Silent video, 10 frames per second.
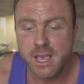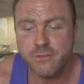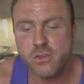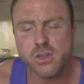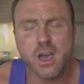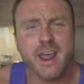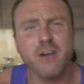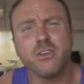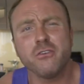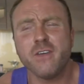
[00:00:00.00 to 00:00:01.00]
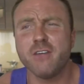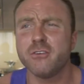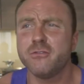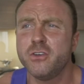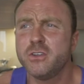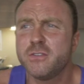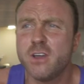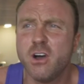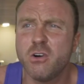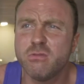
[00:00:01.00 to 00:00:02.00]
If you cut out all your favorite foods for
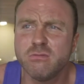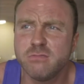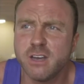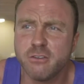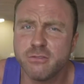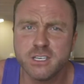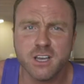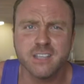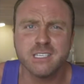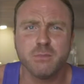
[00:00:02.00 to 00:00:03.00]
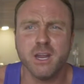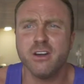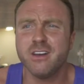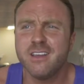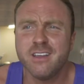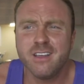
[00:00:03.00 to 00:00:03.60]
the whole, for the dieting period,